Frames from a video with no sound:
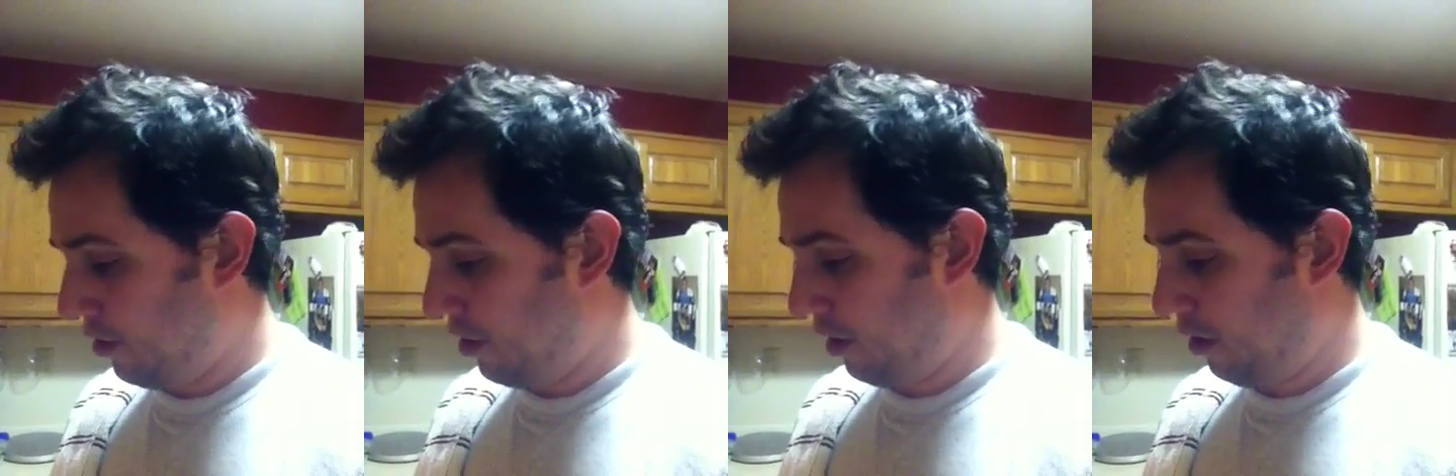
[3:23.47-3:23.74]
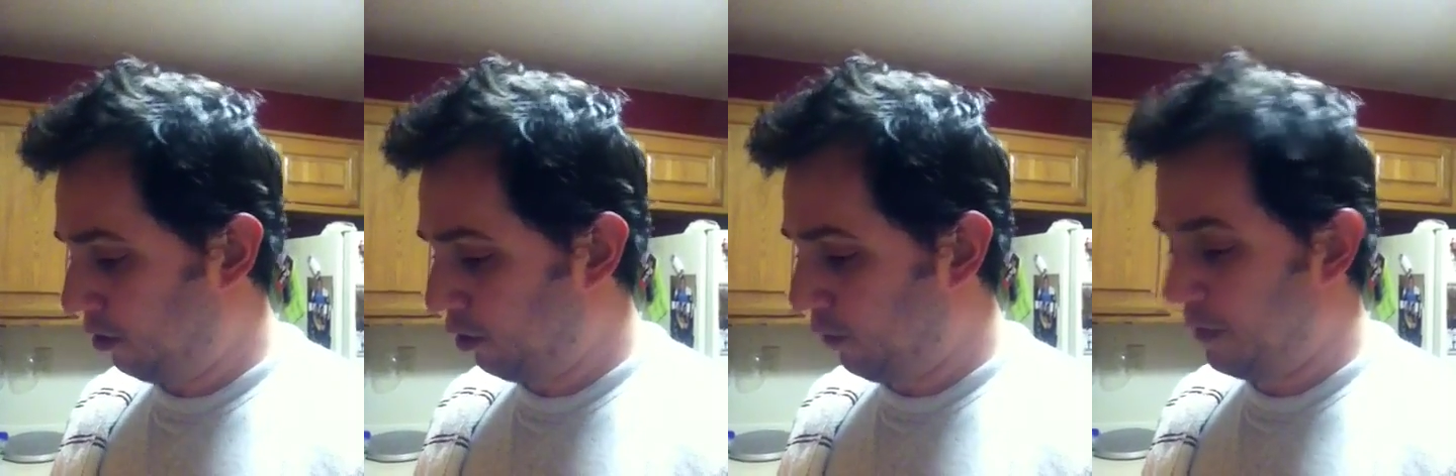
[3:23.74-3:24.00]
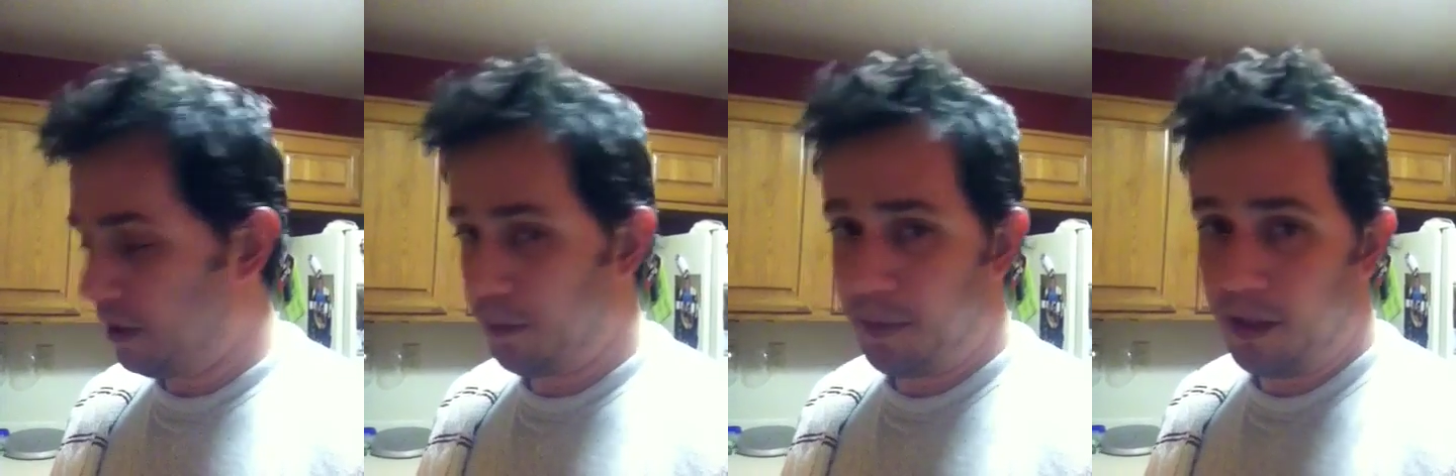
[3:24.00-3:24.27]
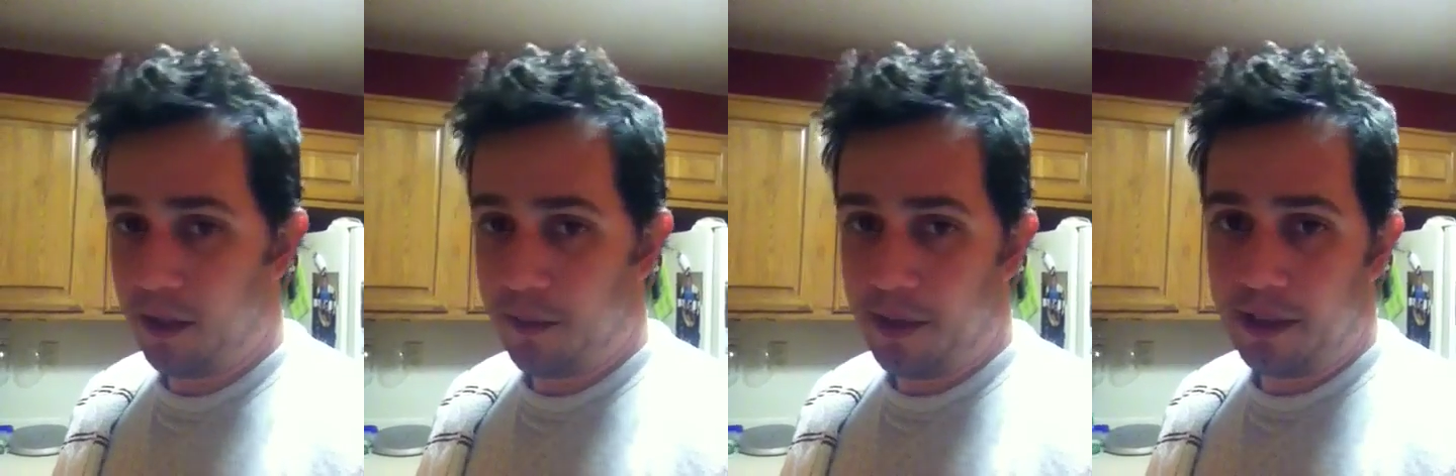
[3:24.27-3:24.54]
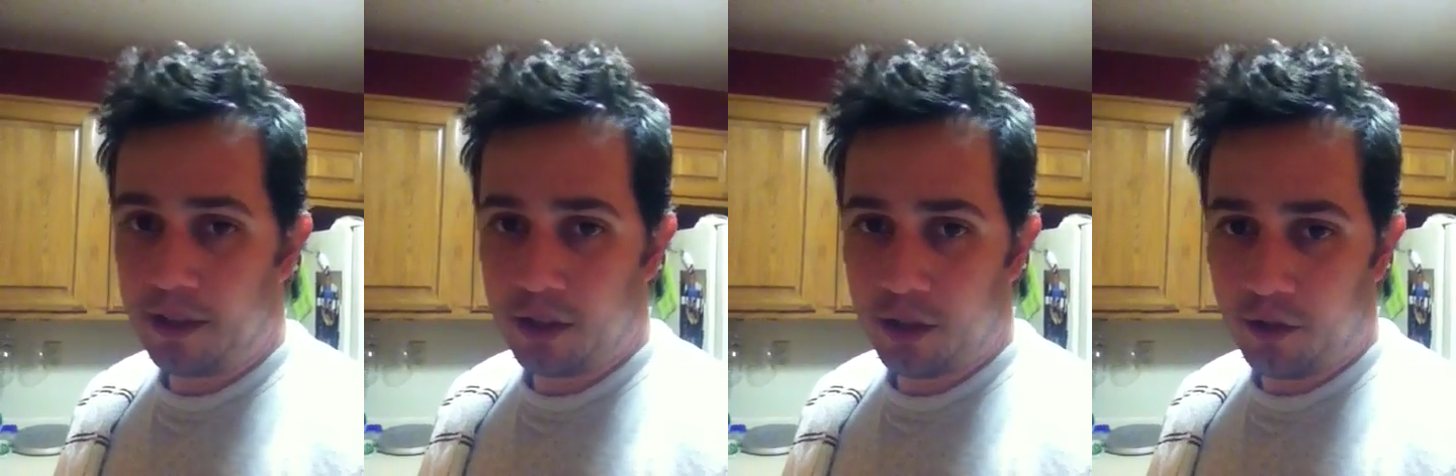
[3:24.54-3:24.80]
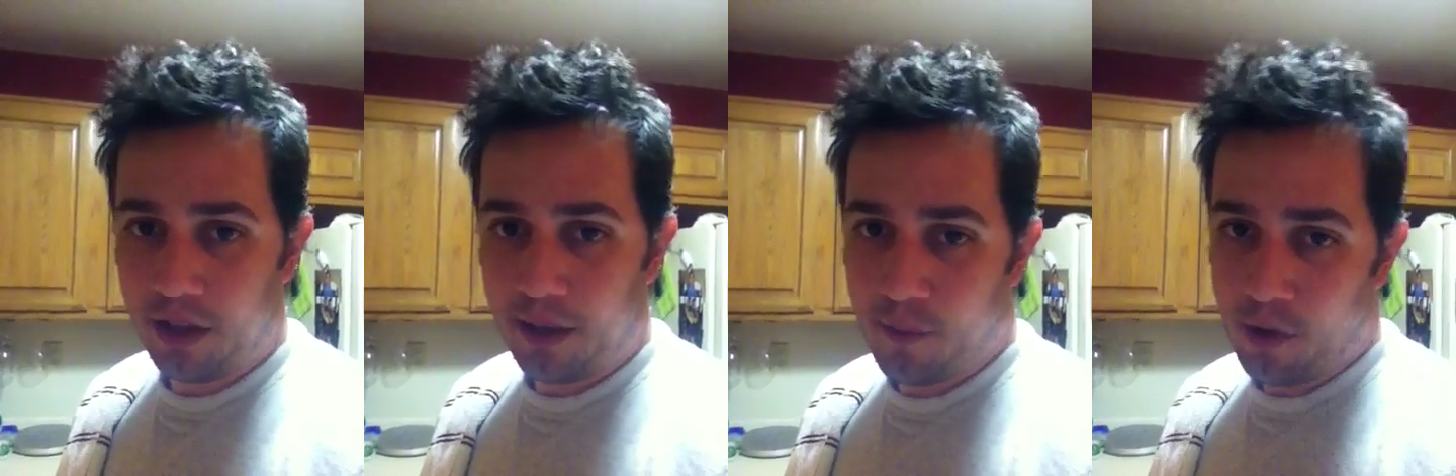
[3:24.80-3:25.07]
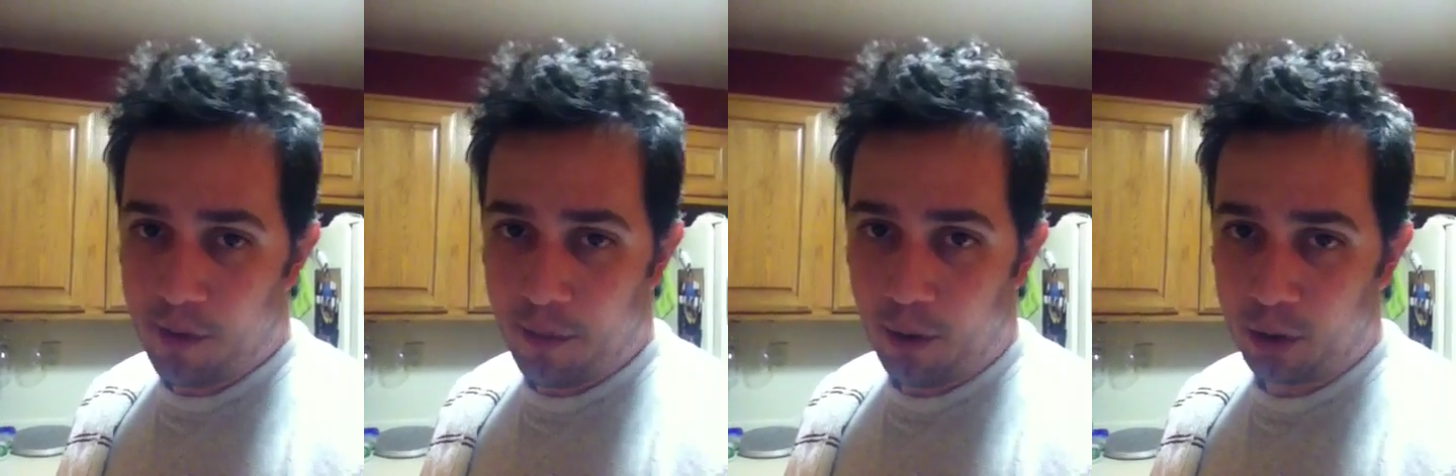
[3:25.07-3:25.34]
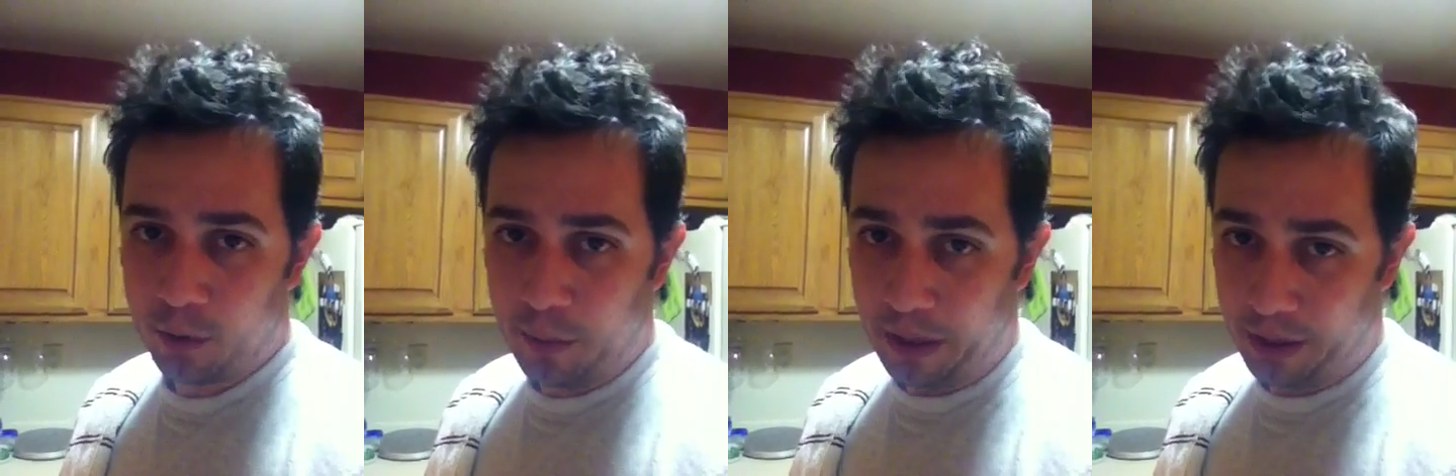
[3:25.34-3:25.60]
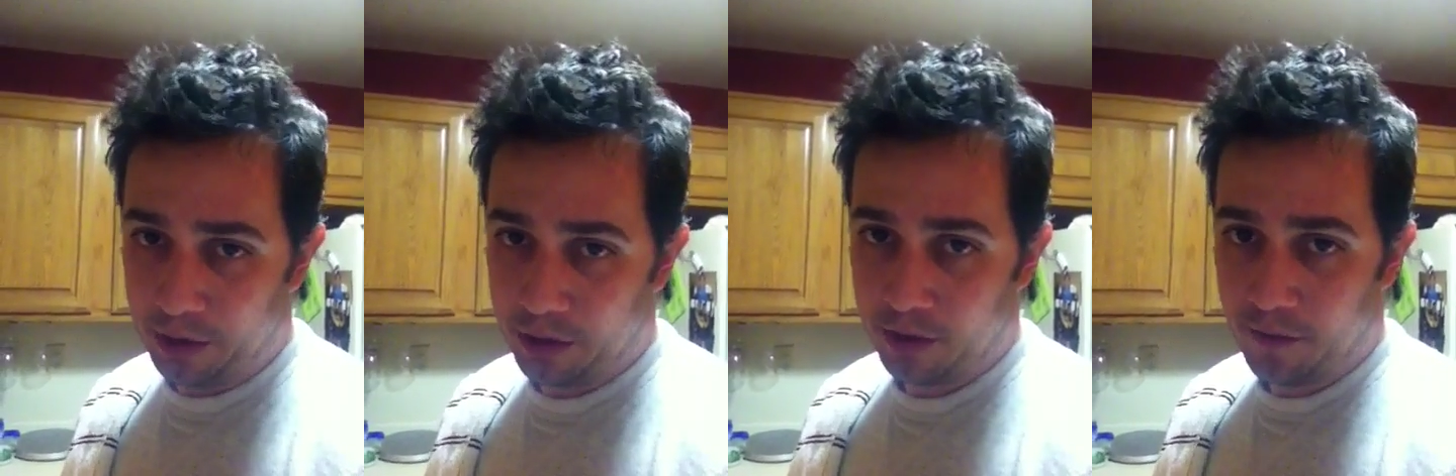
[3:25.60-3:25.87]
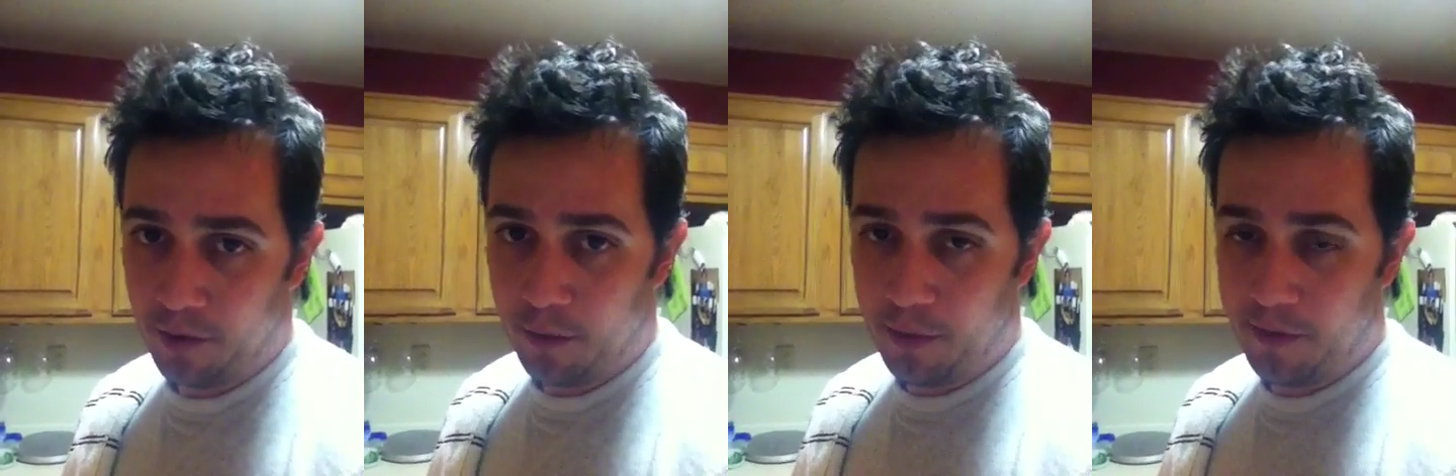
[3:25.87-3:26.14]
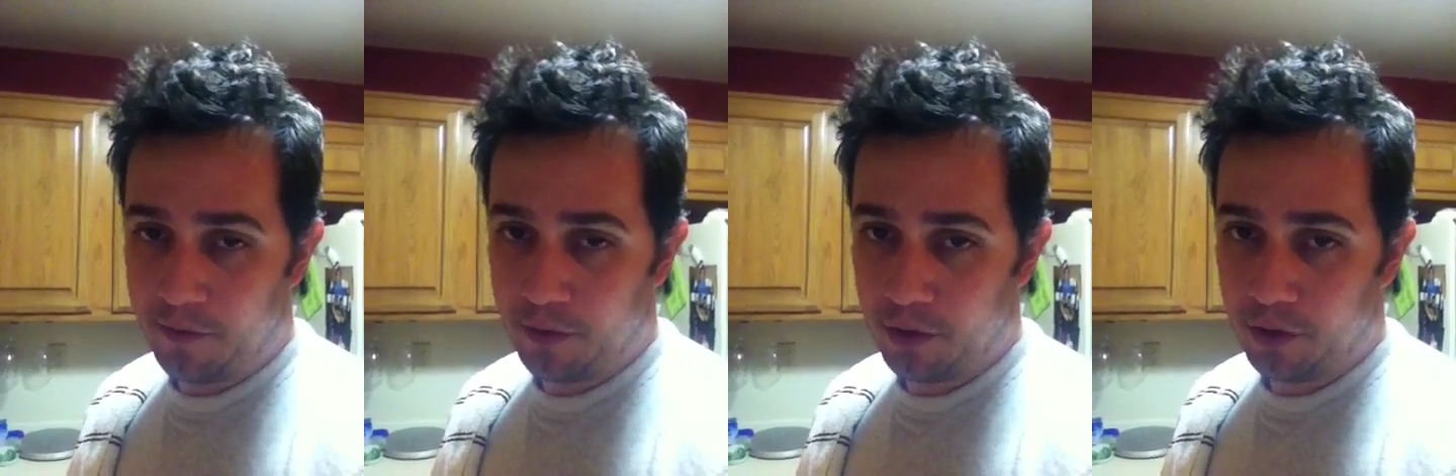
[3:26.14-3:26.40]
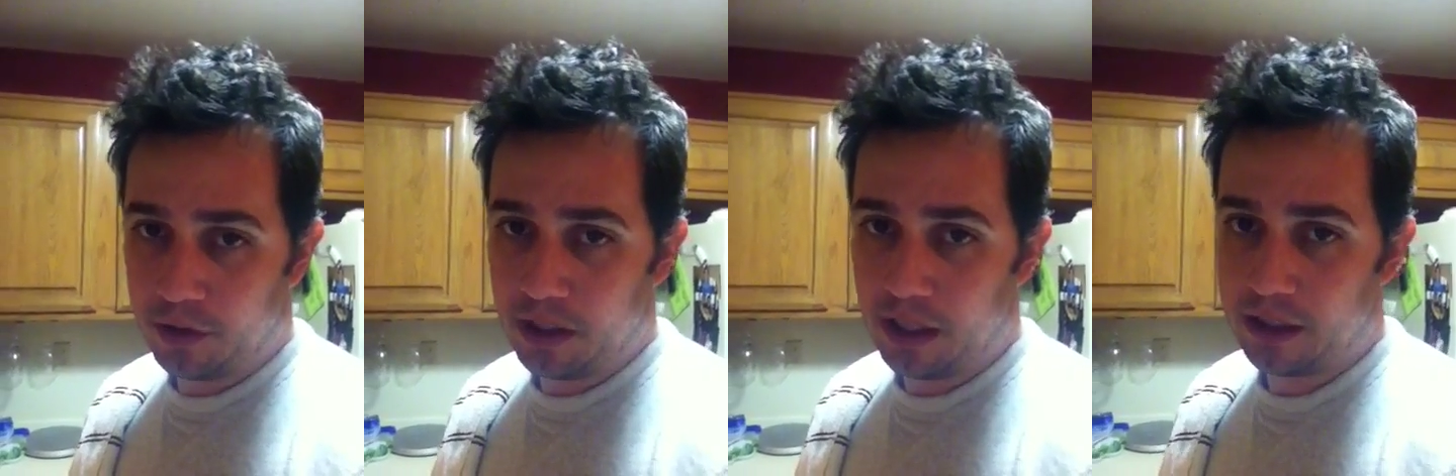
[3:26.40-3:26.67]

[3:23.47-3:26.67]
You can also visit me on my Instagram, where I post pictures of all my foods.